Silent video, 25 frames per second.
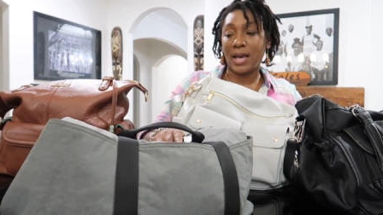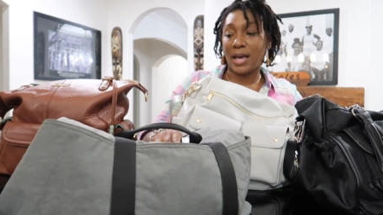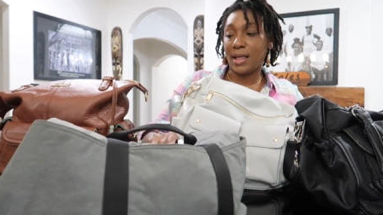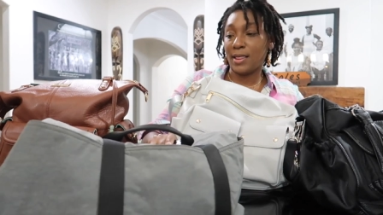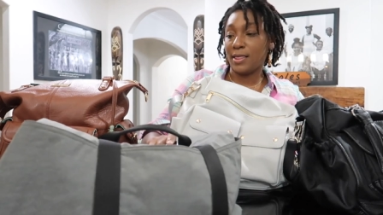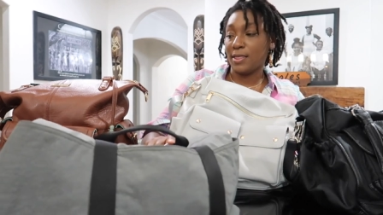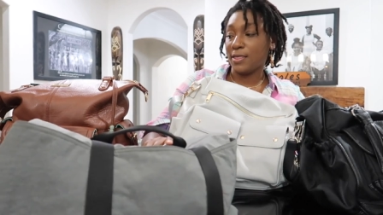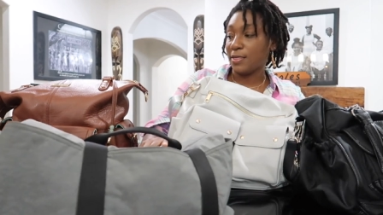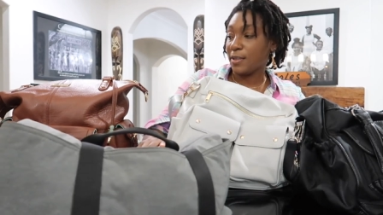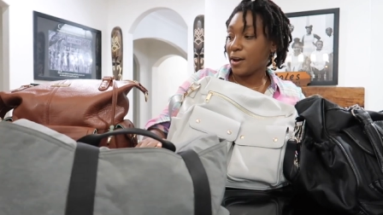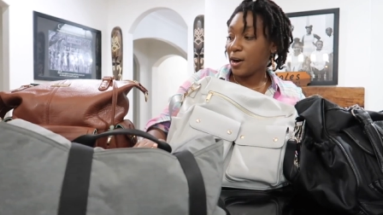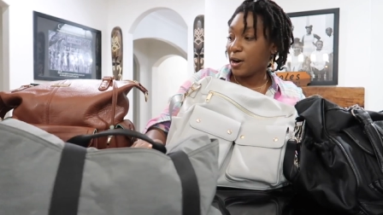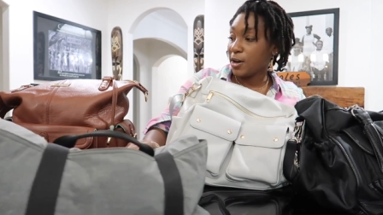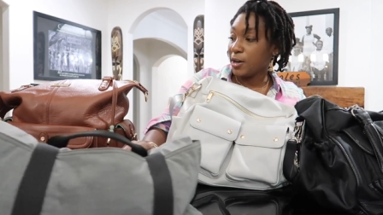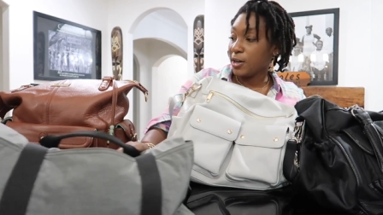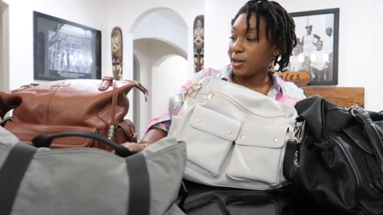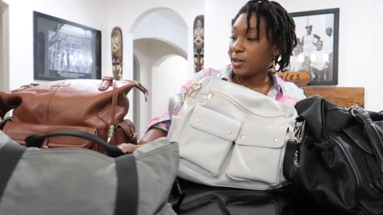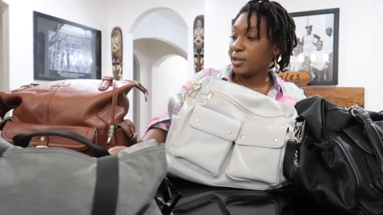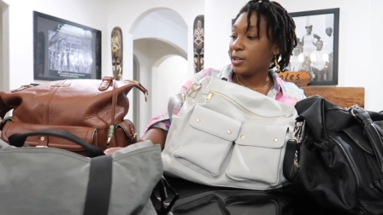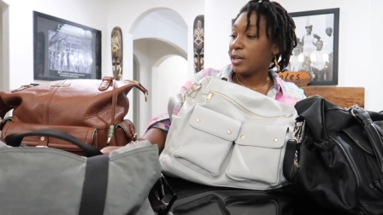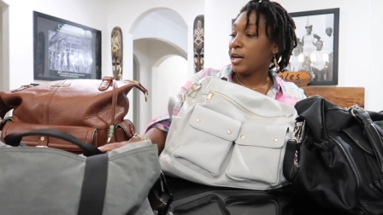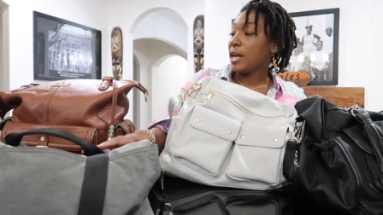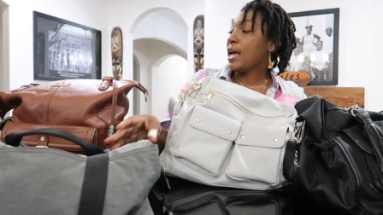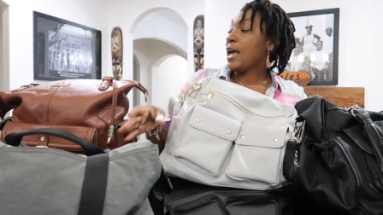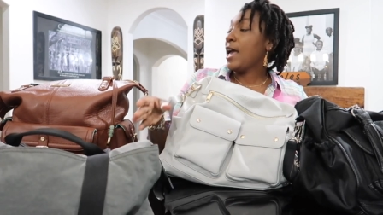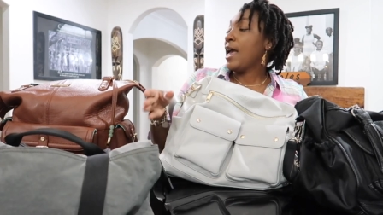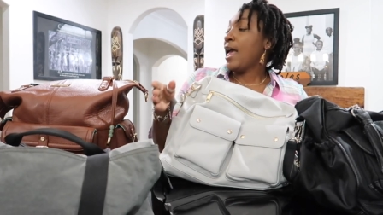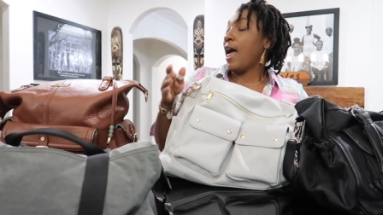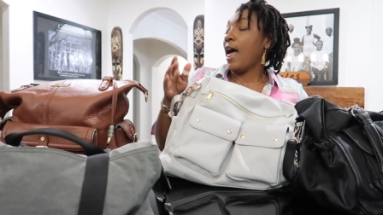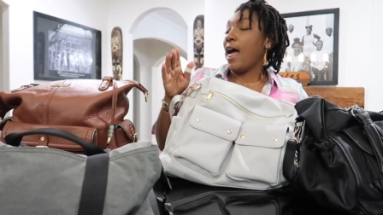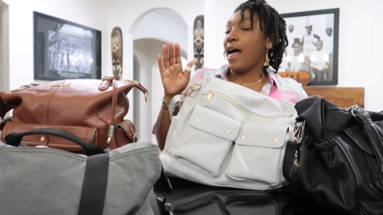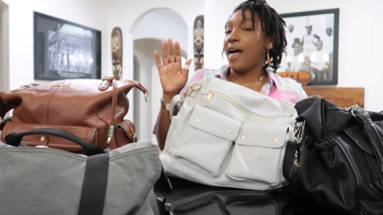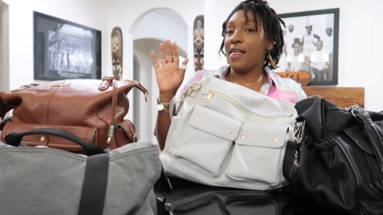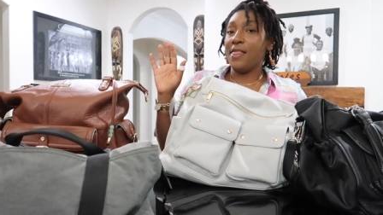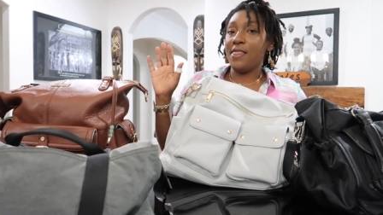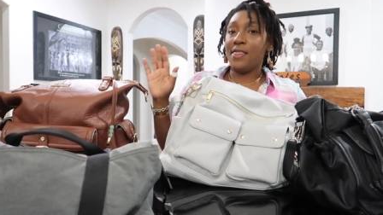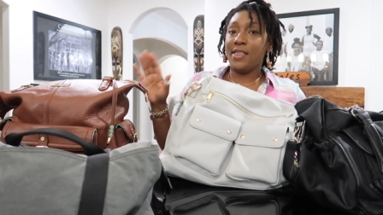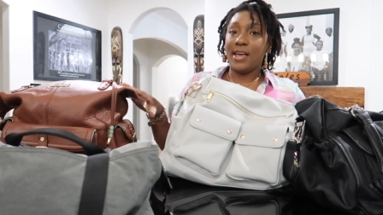in third,
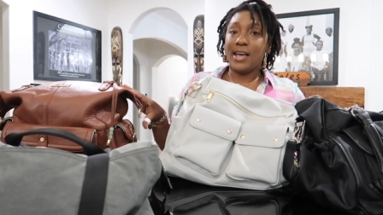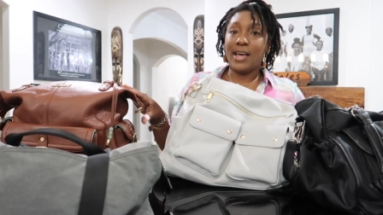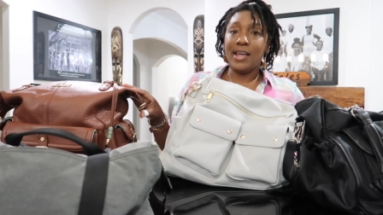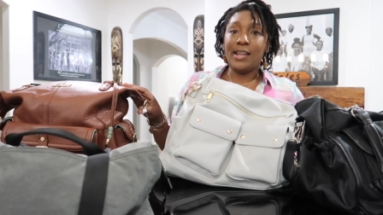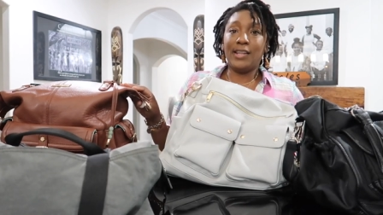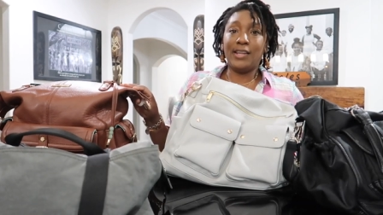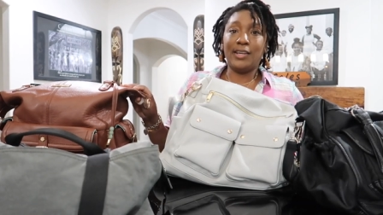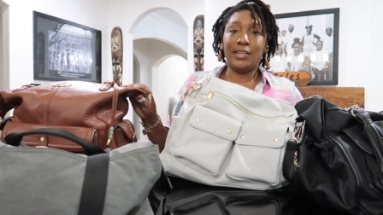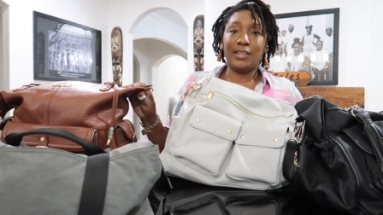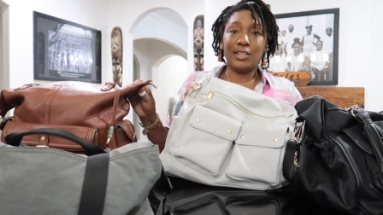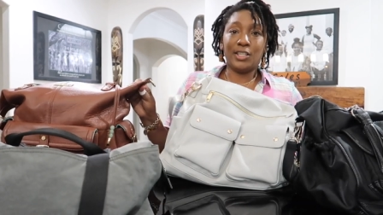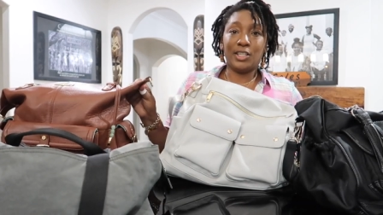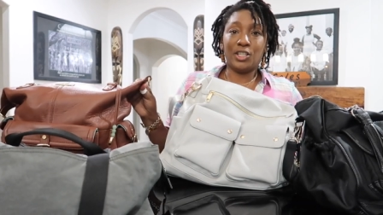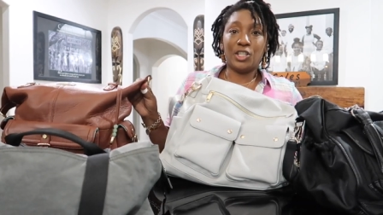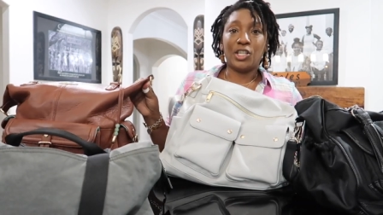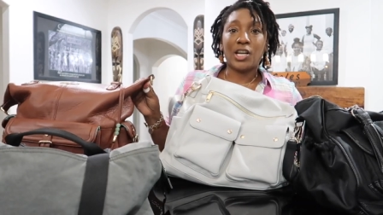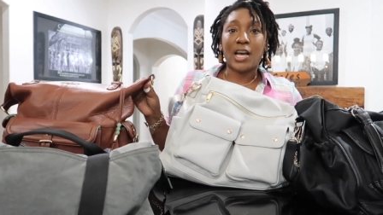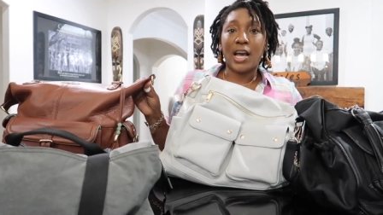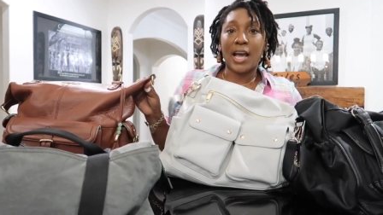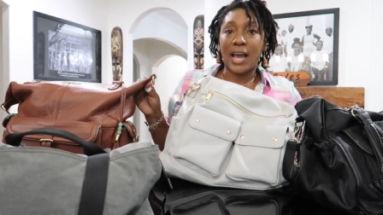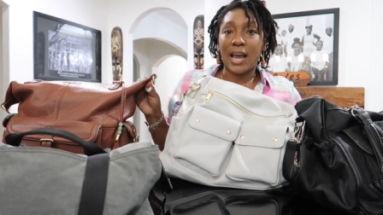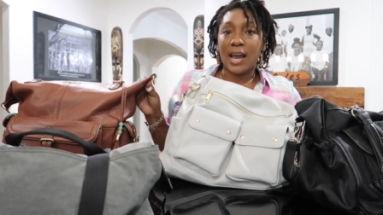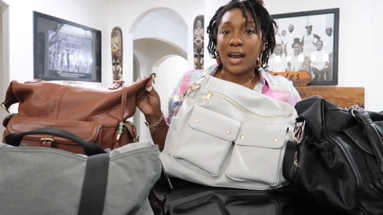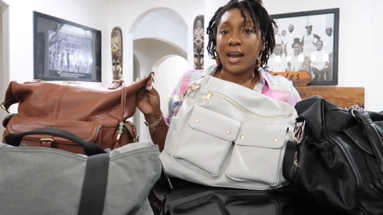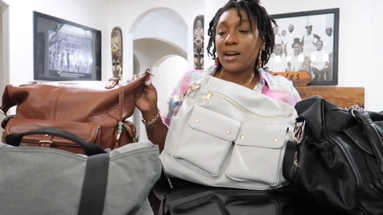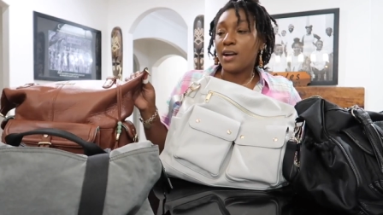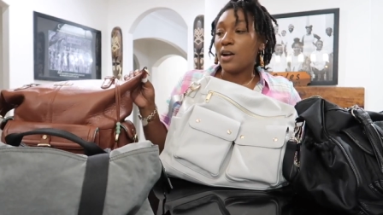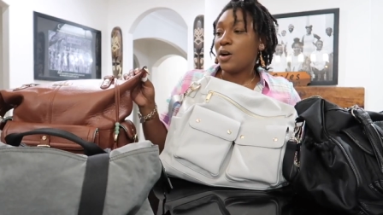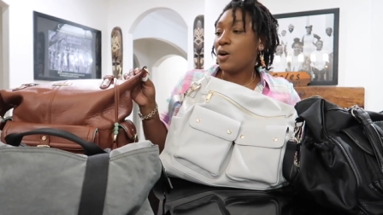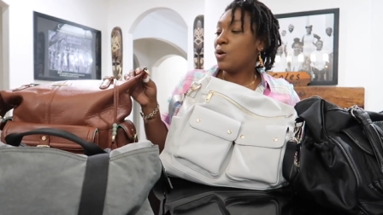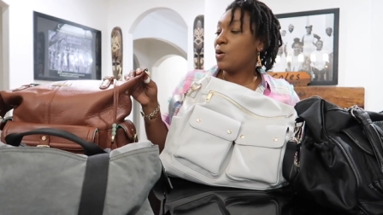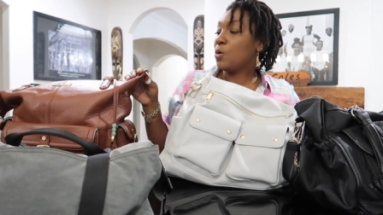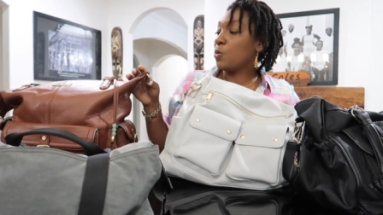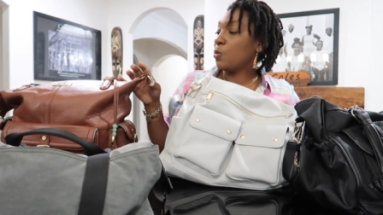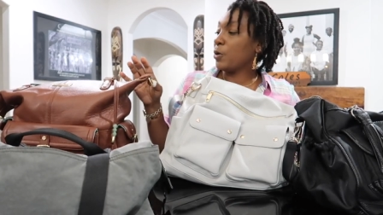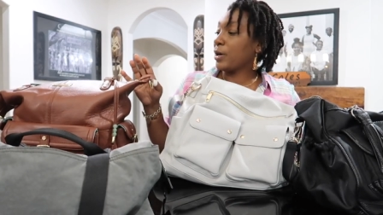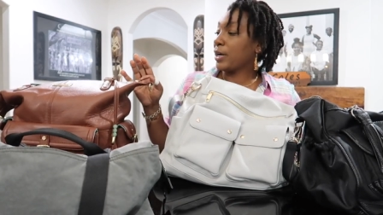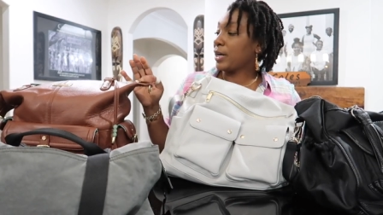and then Lily Jade
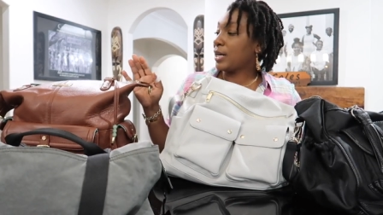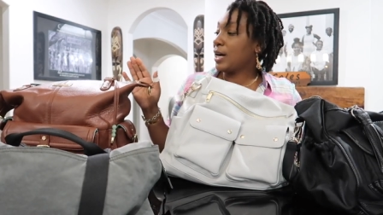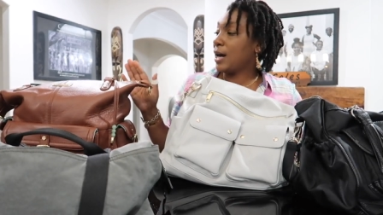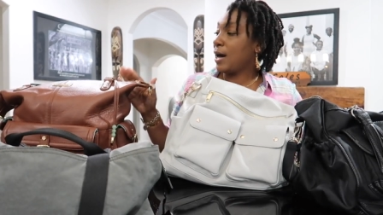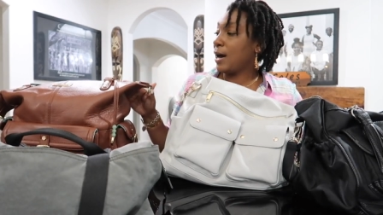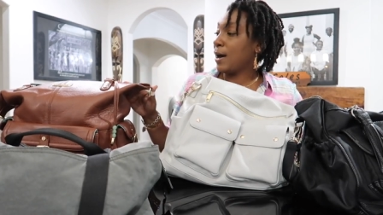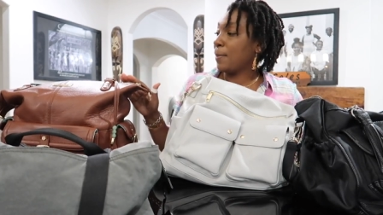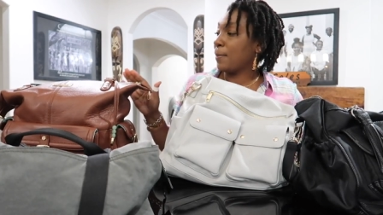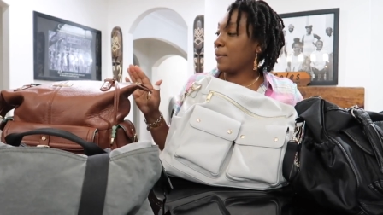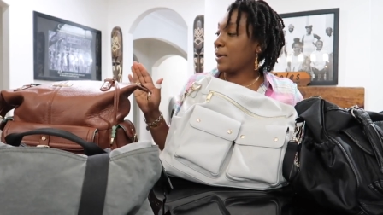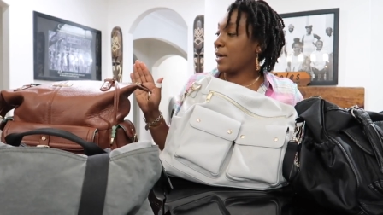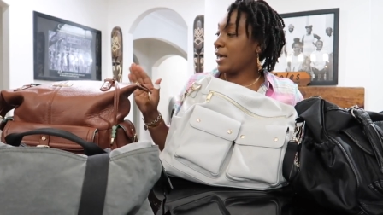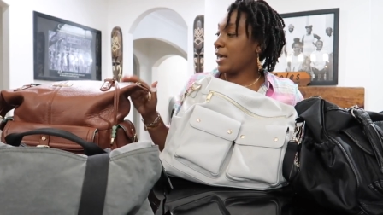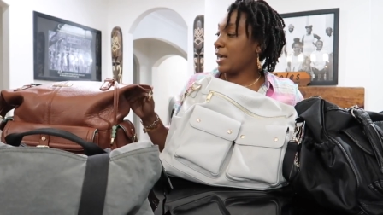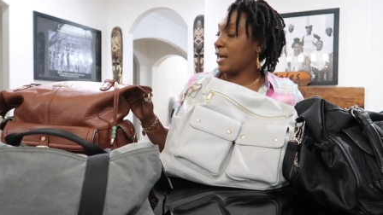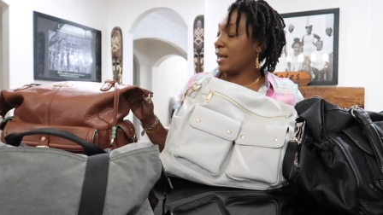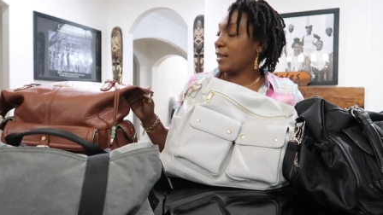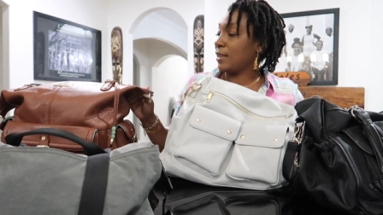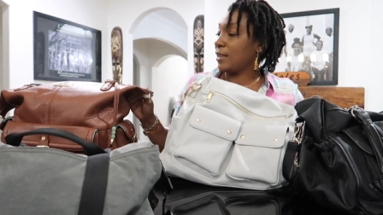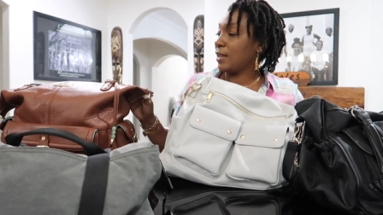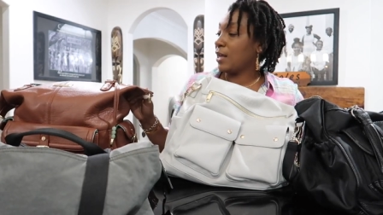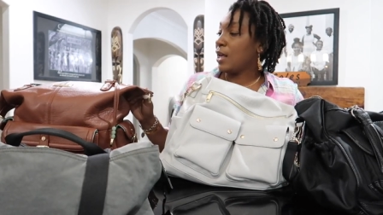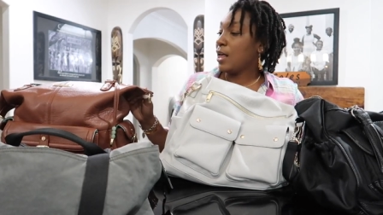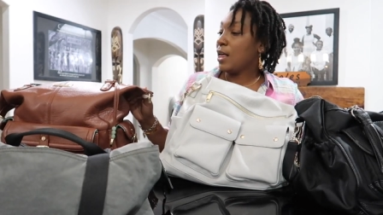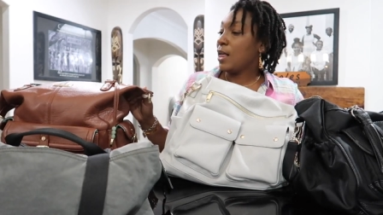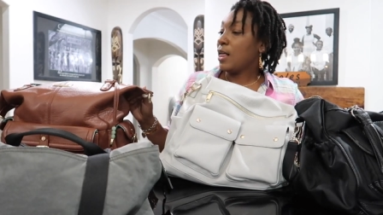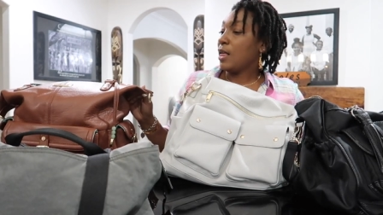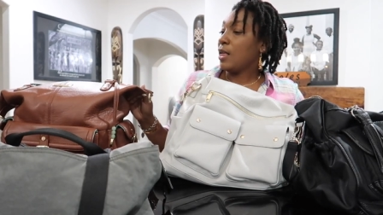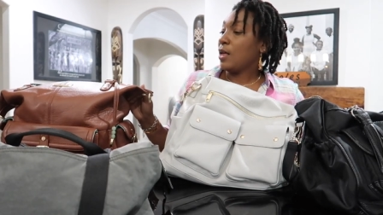would come in